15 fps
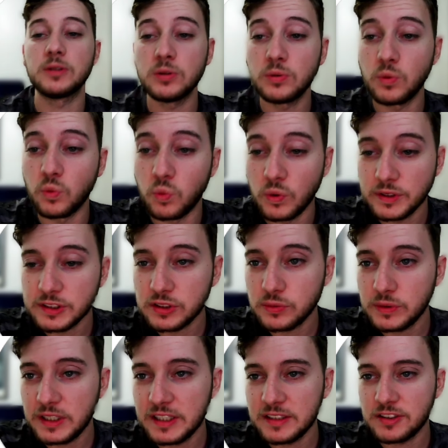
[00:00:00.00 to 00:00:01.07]
once we
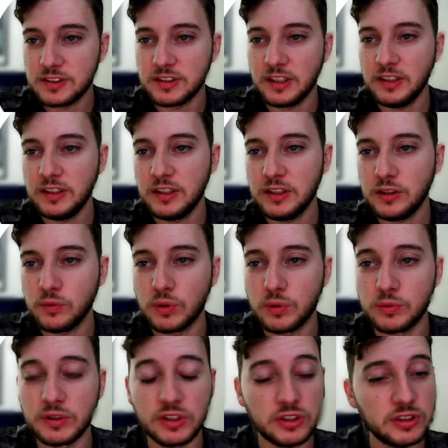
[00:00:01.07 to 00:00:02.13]
hit send here, what we
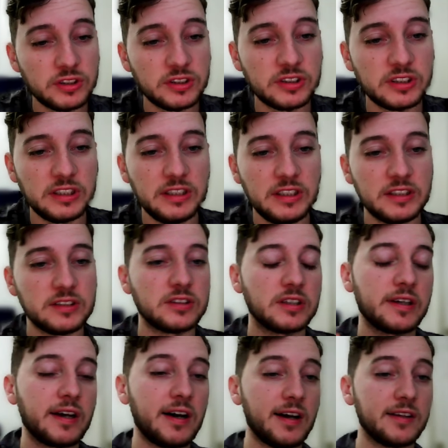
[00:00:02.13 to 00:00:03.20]
should see is the
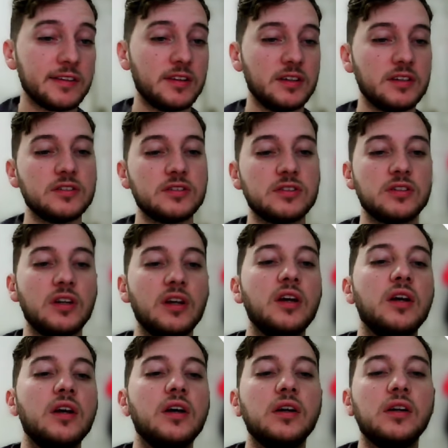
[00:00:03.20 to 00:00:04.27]
contents
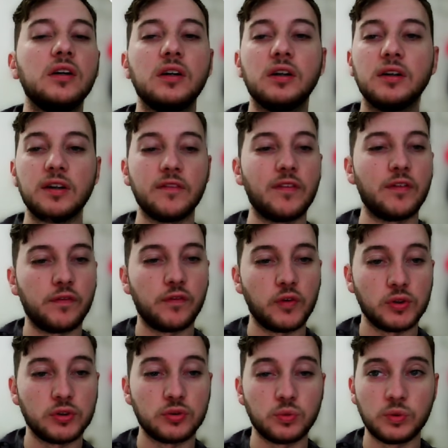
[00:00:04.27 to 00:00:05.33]
of the
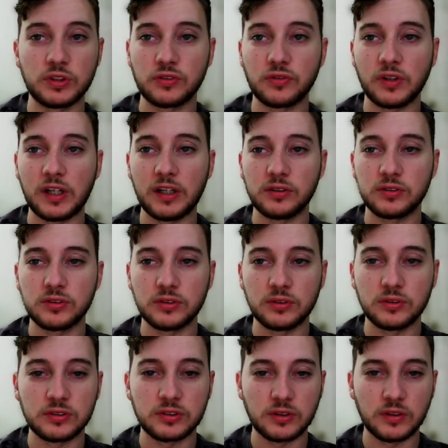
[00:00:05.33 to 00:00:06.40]
first wish file. So
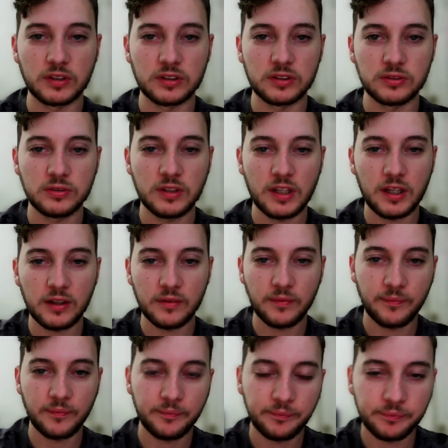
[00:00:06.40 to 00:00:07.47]
let's go ahead and do that.
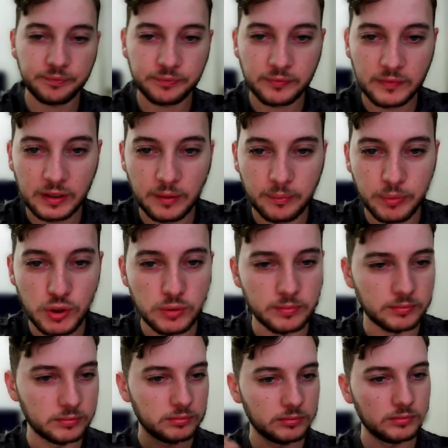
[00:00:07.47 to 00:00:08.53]
Boom.
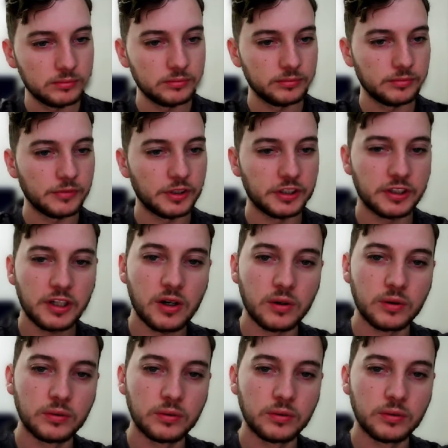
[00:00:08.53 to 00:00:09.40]
There you go.